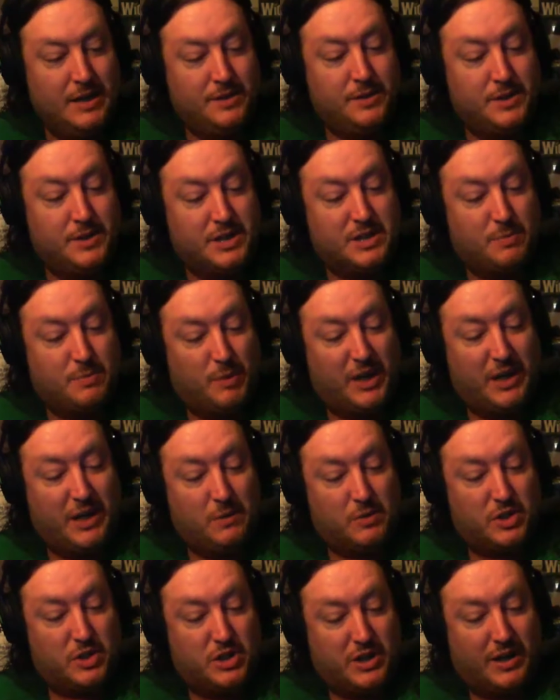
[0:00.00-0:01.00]
The display
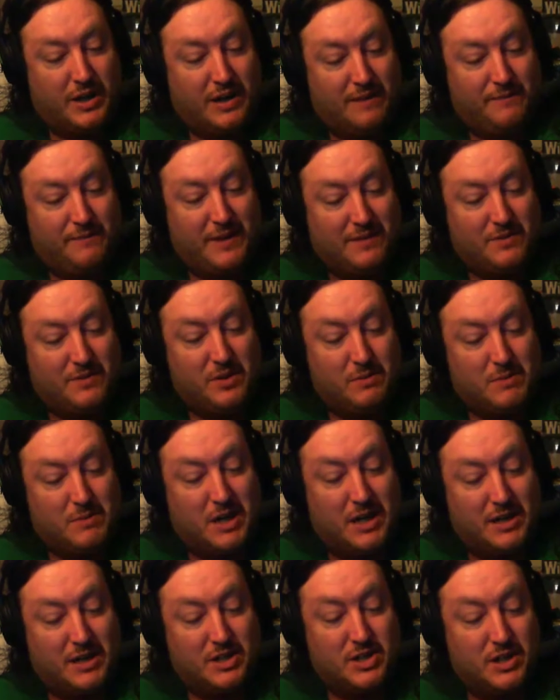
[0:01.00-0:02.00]
will shut off after the
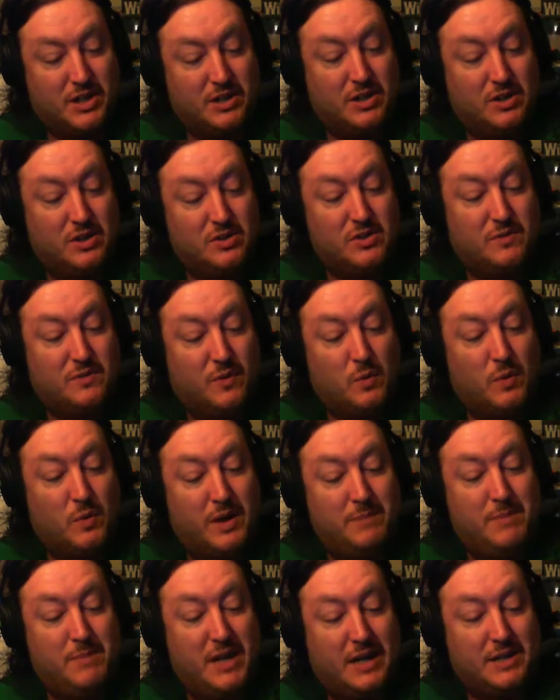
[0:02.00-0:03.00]
mod is unused for
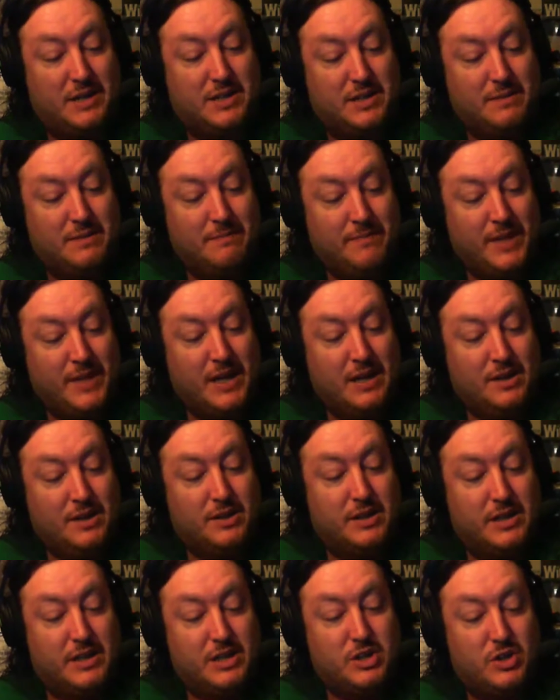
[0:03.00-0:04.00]
one minute.
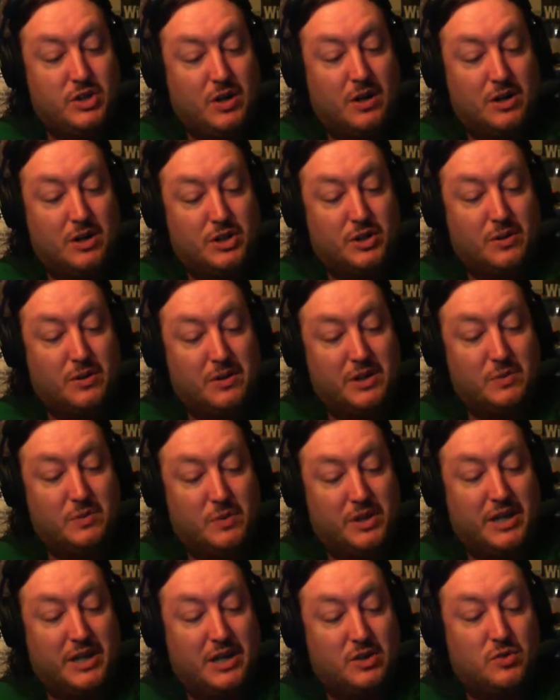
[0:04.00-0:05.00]
The discharge current
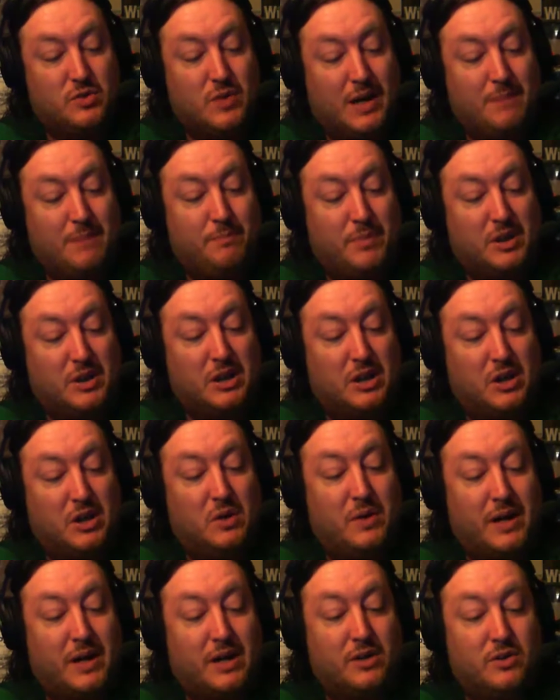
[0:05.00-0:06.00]
will then drop below
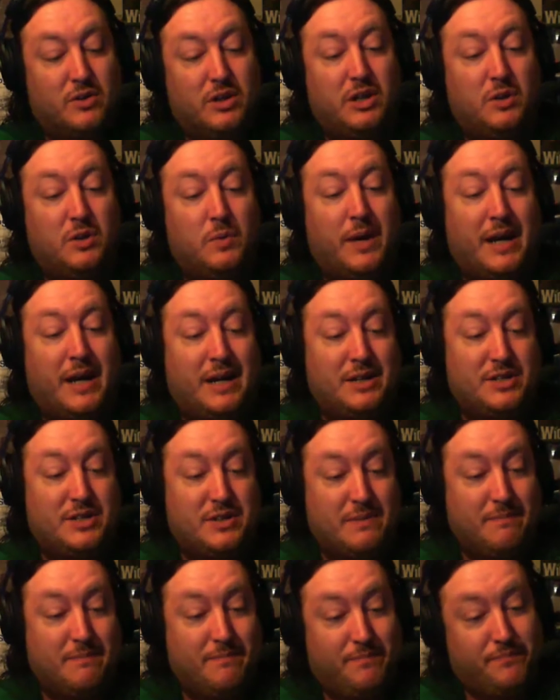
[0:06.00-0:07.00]
100 UAs.
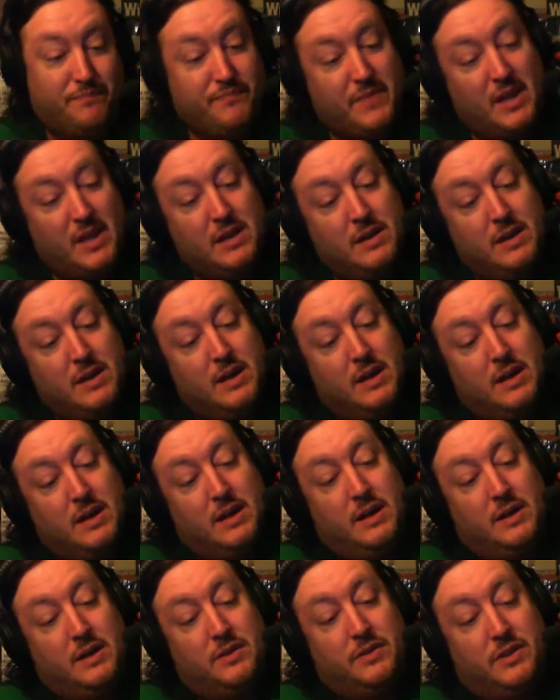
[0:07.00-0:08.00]

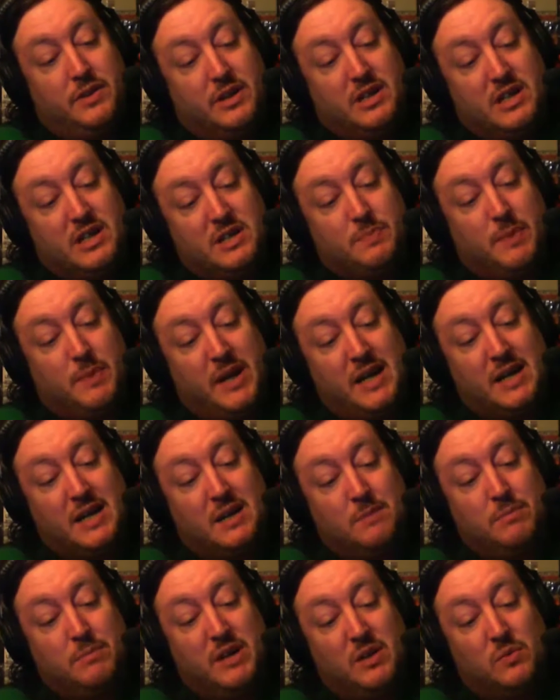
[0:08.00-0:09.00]
The display
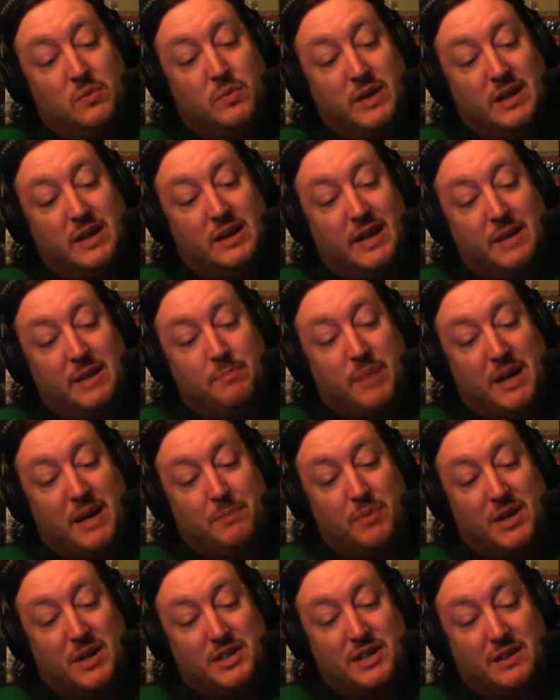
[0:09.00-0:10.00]
can be relit by
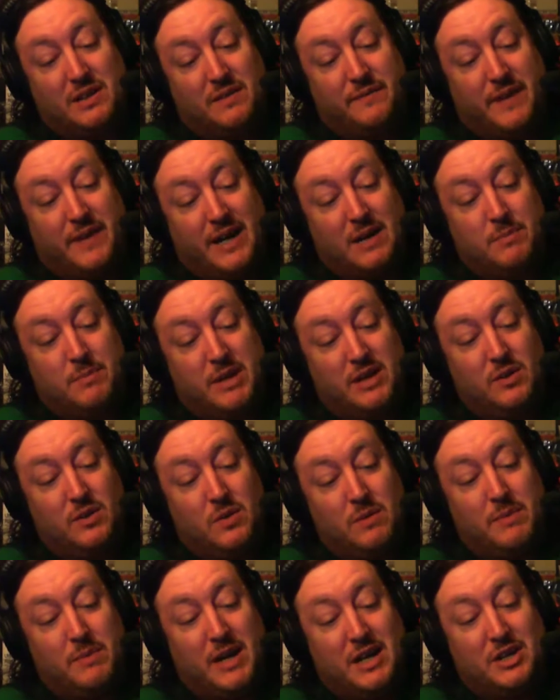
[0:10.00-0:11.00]
pressing the fire button
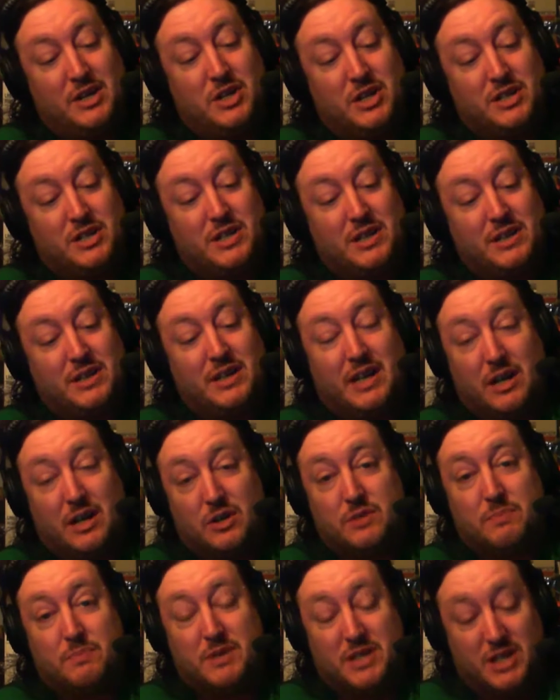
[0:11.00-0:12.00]
or by adjusting the
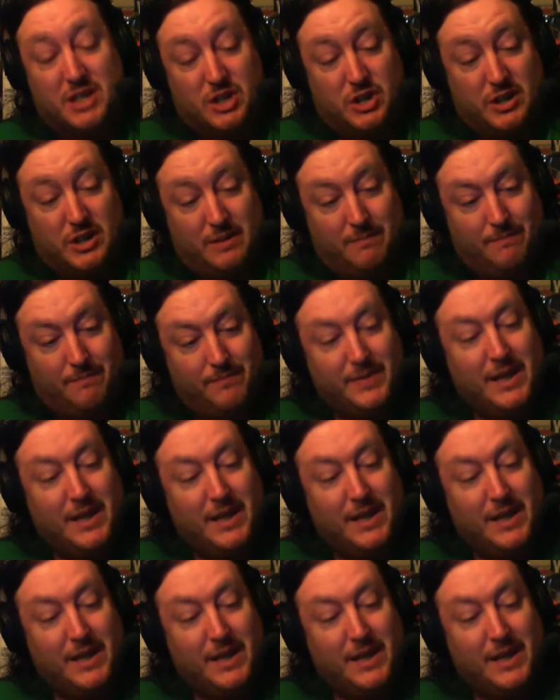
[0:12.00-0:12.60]
gear's position.